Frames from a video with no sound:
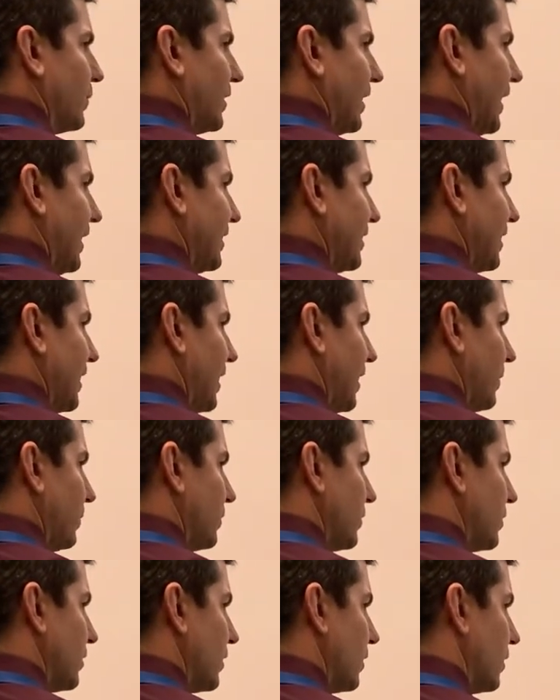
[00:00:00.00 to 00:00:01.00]
was
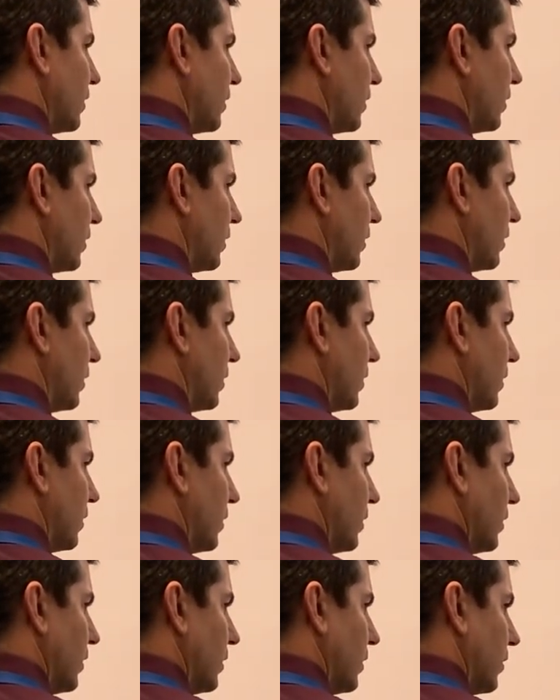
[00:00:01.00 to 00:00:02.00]
enzymes,
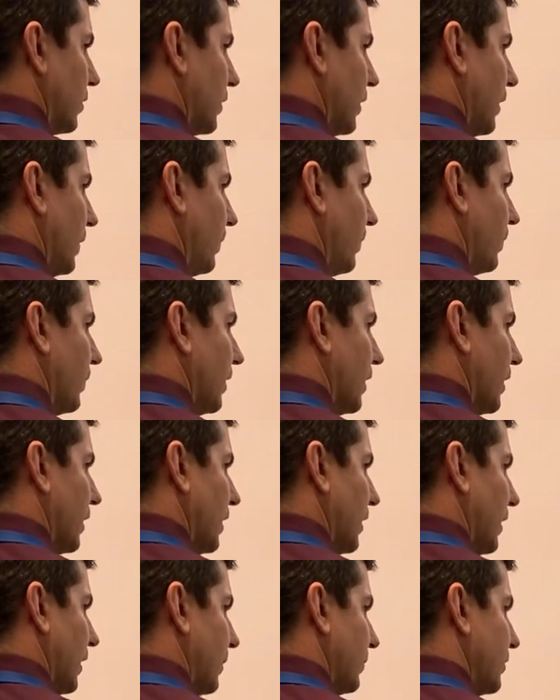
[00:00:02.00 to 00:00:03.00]
okay?
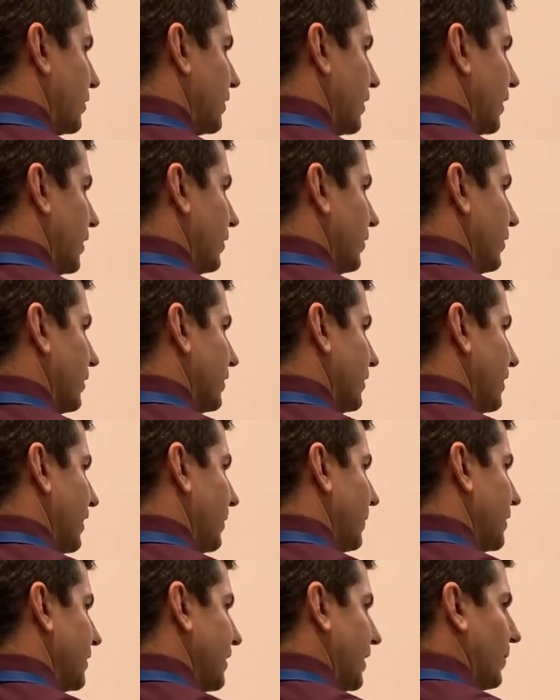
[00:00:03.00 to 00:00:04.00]
I'm just going to do the
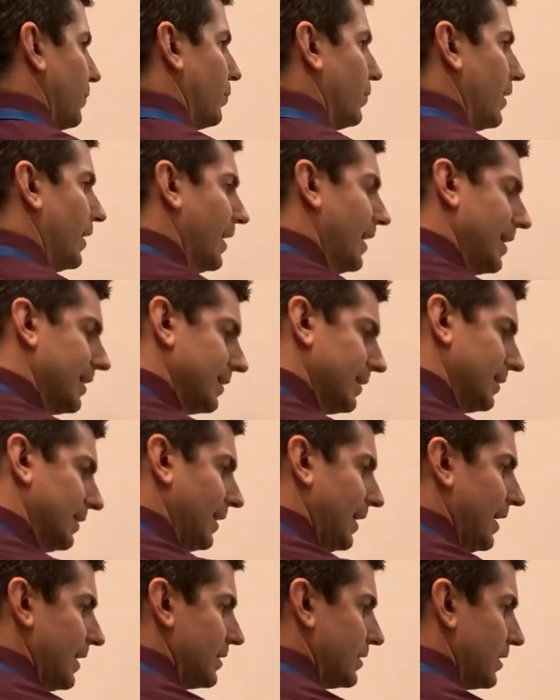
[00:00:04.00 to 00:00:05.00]
same example I had in
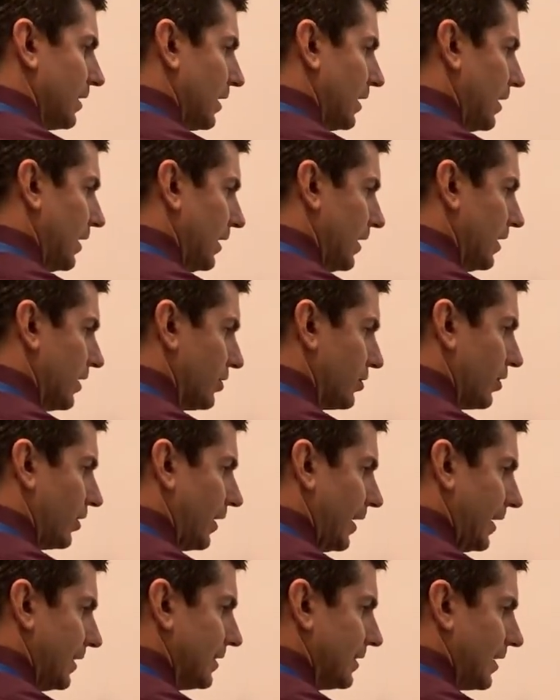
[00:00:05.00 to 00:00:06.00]
class. Here's
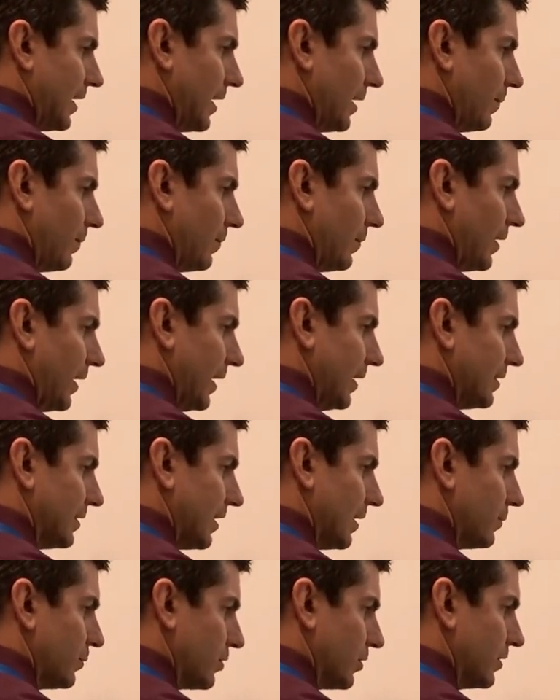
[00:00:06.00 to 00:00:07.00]
our enzyme.
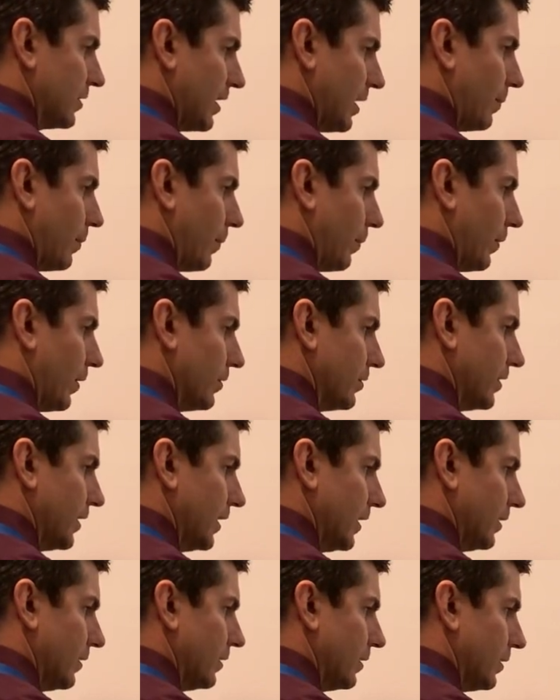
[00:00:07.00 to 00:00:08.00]
Enzymes are a type of
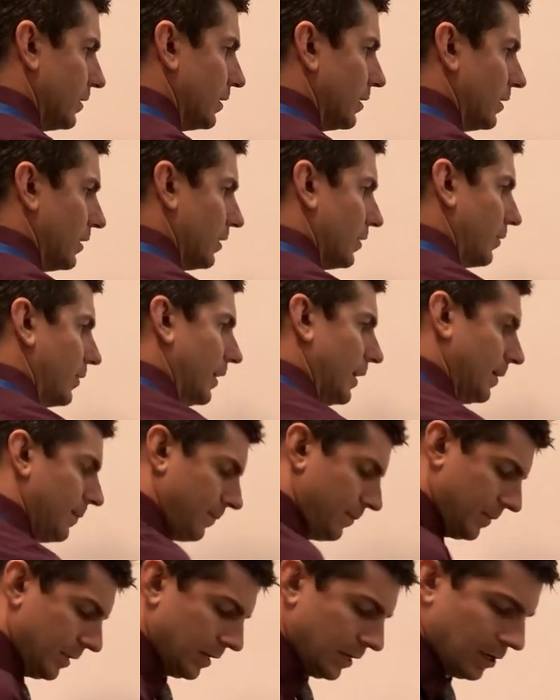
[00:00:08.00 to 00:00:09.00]
protein, okay?
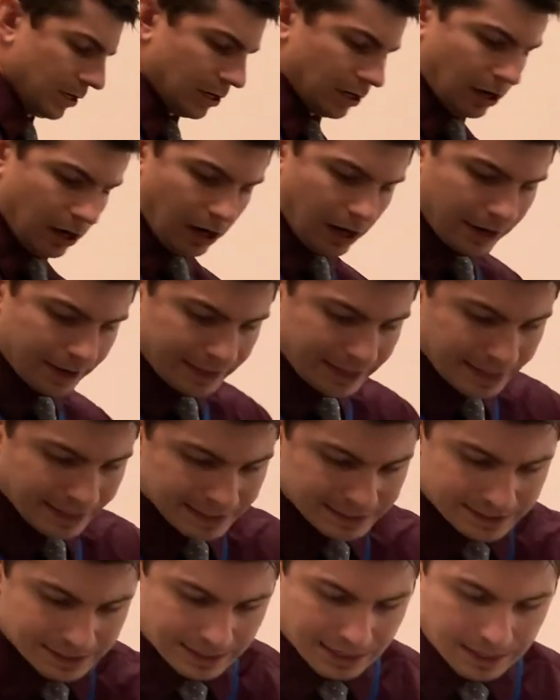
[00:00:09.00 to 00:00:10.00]
On the
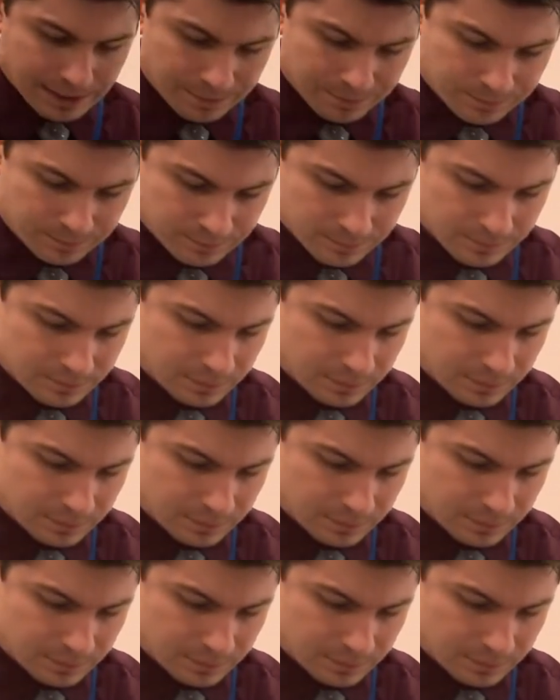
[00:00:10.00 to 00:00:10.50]
enzyme,